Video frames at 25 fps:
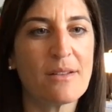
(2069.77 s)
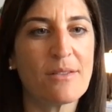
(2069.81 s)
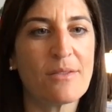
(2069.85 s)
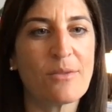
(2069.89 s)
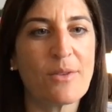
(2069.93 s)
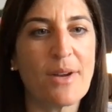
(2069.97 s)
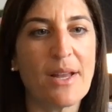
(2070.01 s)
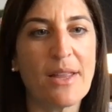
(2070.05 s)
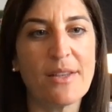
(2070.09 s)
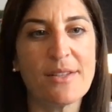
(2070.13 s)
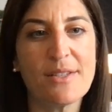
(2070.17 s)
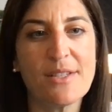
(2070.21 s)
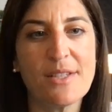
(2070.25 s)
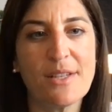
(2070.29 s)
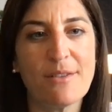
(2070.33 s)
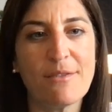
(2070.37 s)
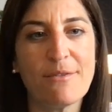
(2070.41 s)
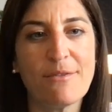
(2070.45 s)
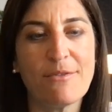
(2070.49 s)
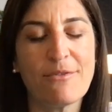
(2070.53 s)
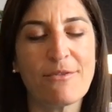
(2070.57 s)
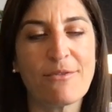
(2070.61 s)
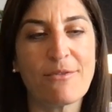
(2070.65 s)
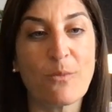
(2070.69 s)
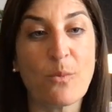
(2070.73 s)

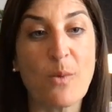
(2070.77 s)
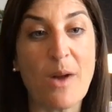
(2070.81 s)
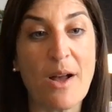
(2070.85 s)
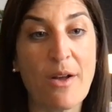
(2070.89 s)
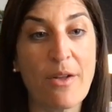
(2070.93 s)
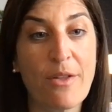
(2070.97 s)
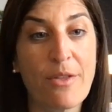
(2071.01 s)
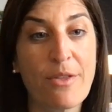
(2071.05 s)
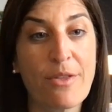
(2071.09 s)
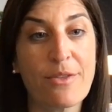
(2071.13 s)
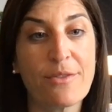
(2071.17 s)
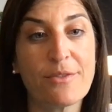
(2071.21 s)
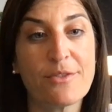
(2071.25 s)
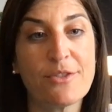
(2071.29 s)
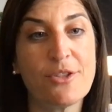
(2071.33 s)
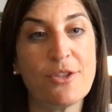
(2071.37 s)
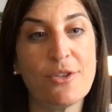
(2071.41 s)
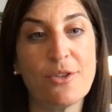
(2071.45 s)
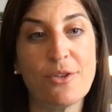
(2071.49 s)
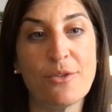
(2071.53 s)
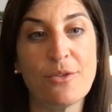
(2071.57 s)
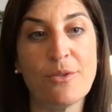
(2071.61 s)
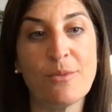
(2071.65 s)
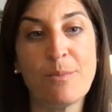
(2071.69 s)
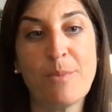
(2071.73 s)
relative wealth
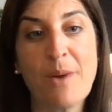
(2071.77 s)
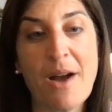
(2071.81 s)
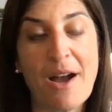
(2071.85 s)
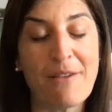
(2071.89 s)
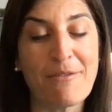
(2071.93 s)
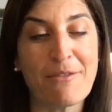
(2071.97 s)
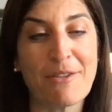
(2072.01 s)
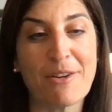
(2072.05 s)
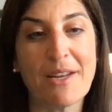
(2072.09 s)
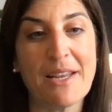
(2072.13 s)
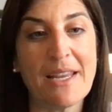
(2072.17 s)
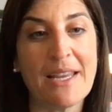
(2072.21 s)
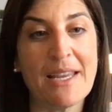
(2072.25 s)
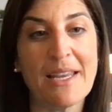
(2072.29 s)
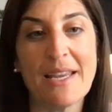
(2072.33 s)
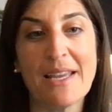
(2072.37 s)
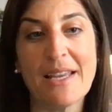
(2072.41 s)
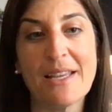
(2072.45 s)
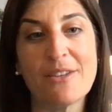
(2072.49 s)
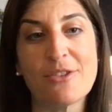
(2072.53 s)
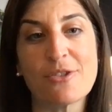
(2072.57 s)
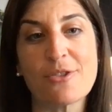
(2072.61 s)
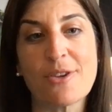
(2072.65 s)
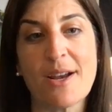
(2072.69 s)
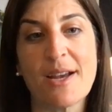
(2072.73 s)
to poverty
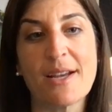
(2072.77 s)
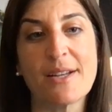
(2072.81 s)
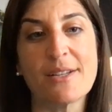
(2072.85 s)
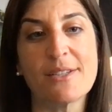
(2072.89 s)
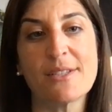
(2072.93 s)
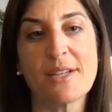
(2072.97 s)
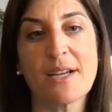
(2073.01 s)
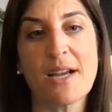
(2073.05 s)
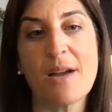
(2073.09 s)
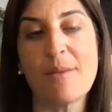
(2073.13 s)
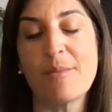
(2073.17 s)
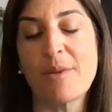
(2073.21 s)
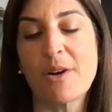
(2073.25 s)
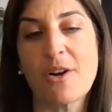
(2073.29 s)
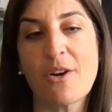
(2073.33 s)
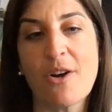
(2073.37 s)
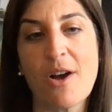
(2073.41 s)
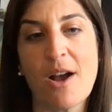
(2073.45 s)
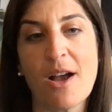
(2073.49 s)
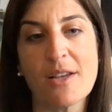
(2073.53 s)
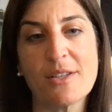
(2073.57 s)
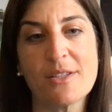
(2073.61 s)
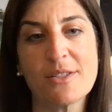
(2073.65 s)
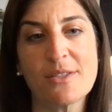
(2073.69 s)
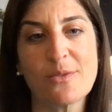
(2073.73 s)
in trying to come
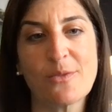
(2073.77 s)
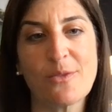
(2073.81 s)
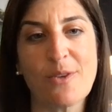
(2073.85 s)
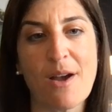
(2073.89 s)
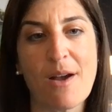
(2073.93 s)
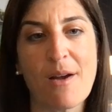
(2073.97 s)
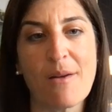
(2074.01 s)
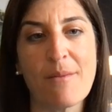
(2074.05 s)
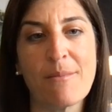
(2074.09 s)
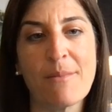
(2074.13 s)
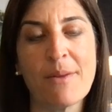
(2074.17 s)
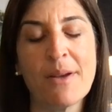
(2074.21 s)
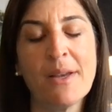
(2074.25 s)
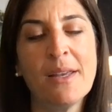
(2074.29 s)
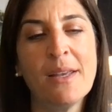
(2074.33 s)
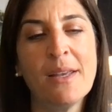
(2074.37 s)
across from